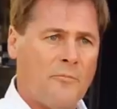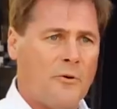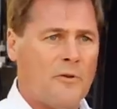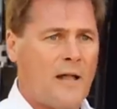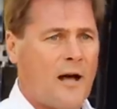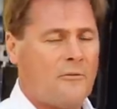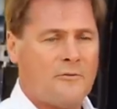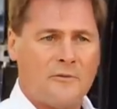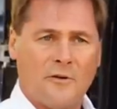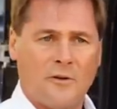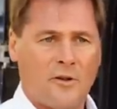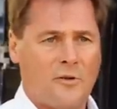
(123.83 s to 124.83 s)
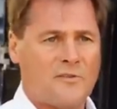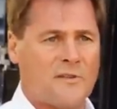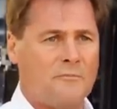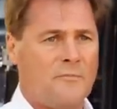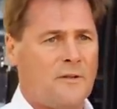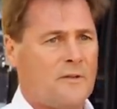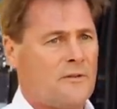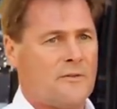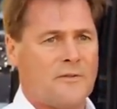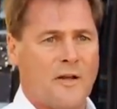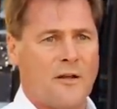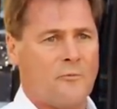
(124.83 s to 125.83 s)
pull out, close them, and you're
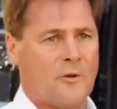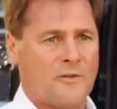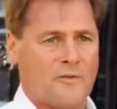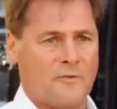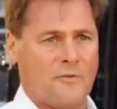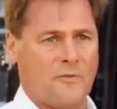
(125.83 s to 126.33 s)
done. One, two,